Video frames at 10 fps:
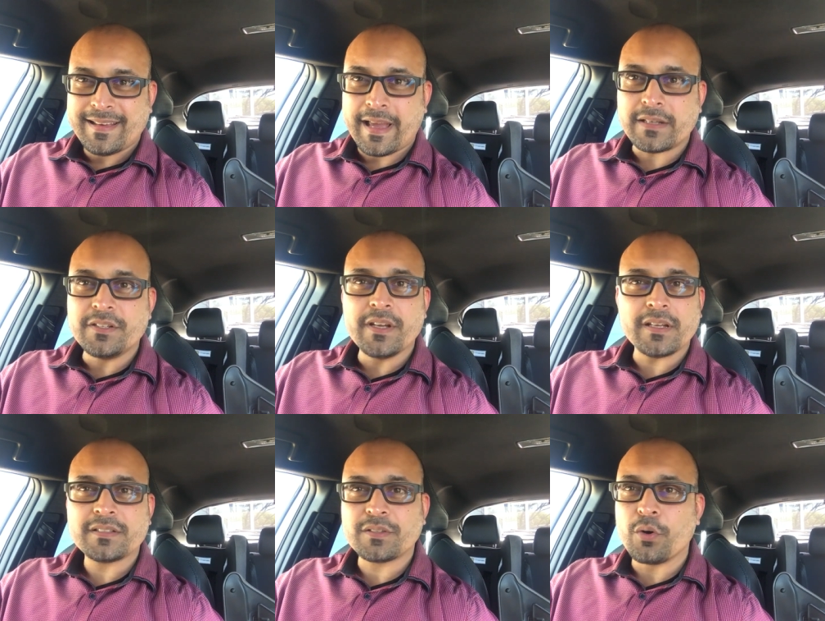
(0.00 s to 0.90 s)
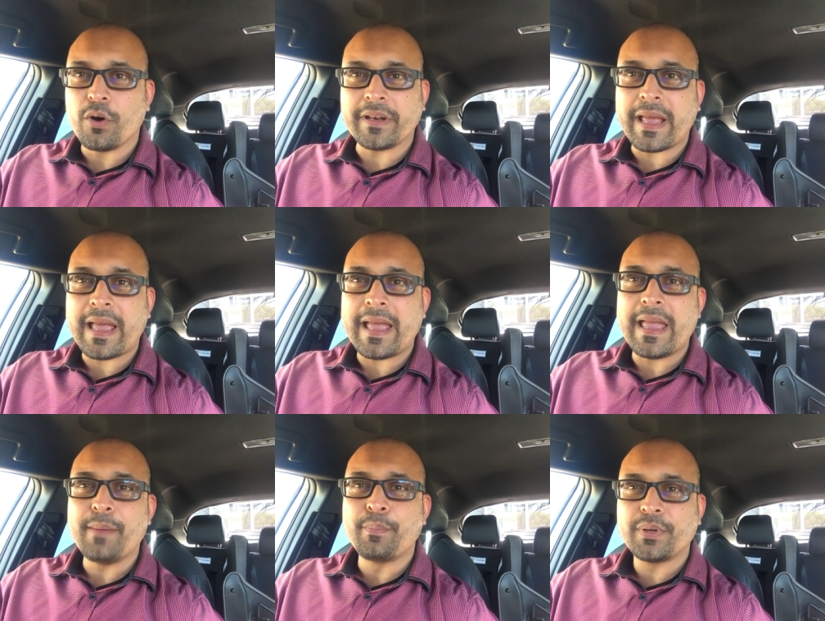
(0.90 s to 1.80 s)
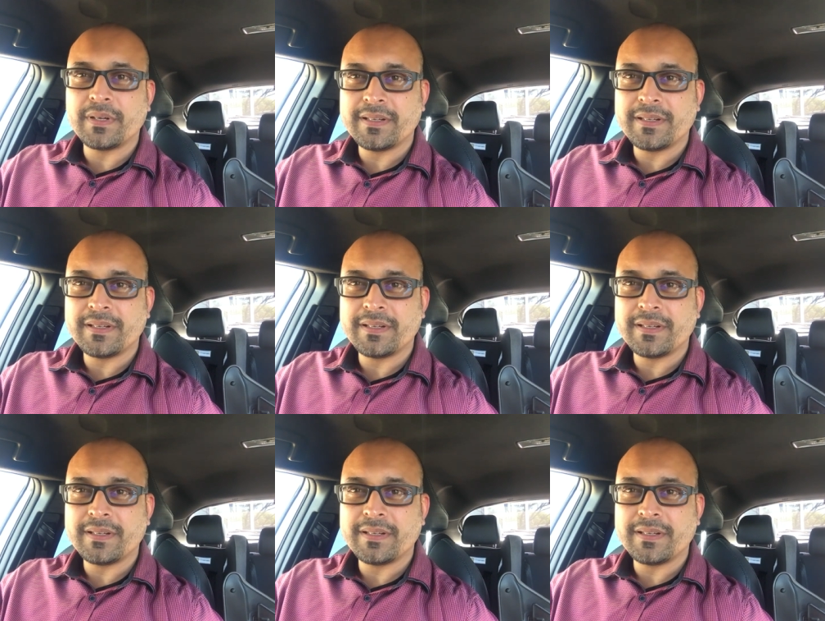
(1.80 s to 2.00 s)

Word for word: had just gone ape